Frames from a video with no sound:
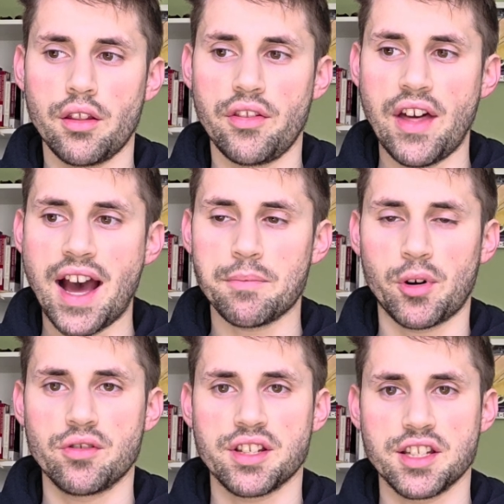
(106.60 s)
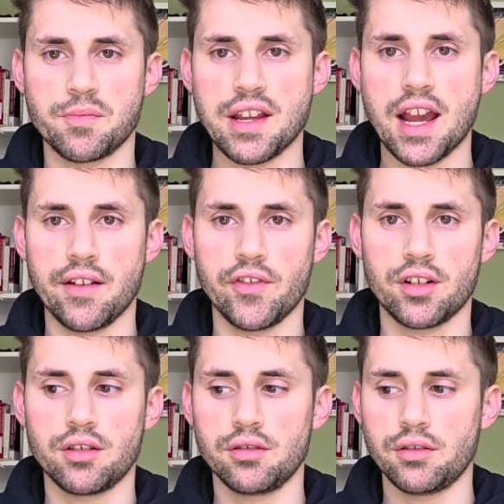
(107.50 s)
that person's
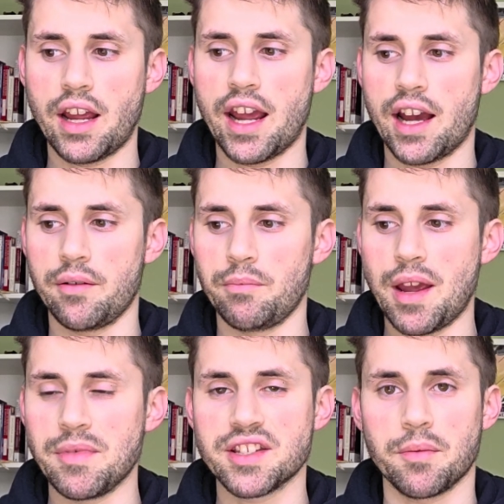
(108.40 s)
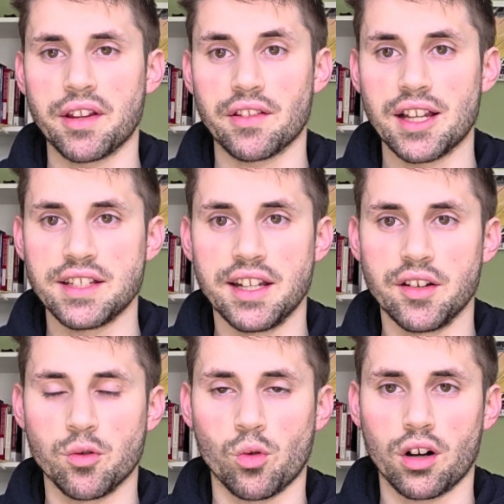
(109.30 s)
behavior and maybe something that
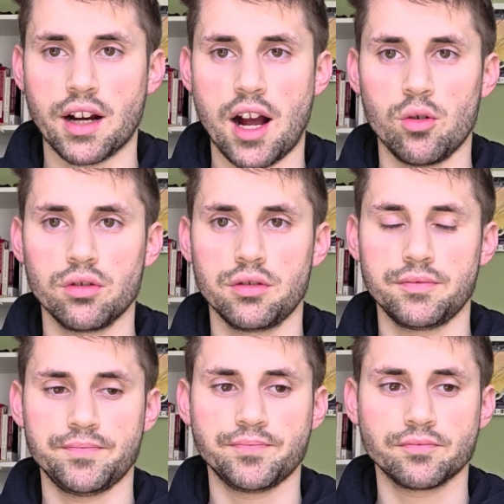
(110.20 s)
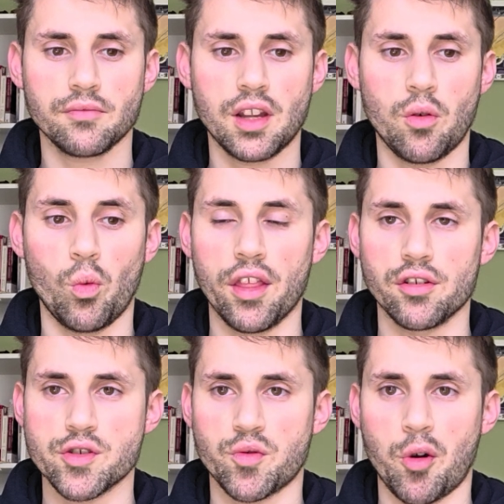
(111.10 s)
didn't work out,
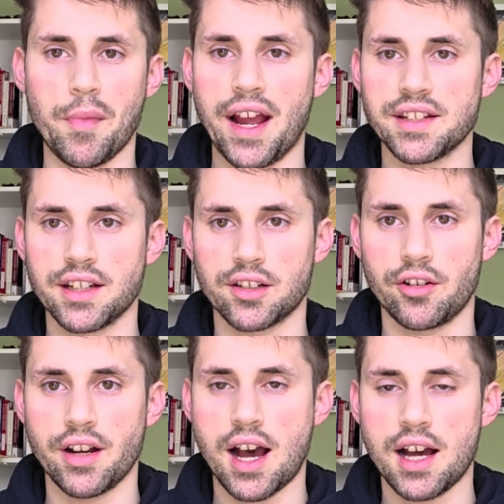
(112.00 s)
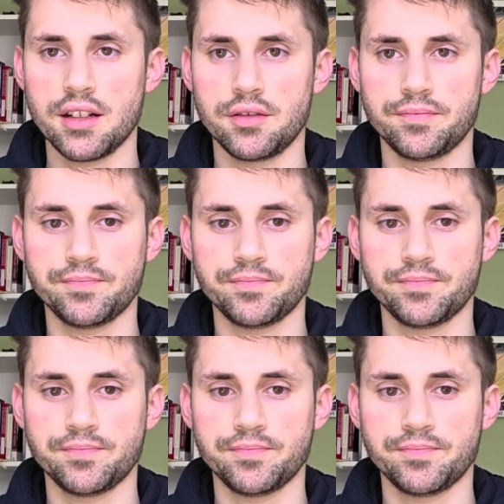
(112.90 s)
whether it's romantic or not,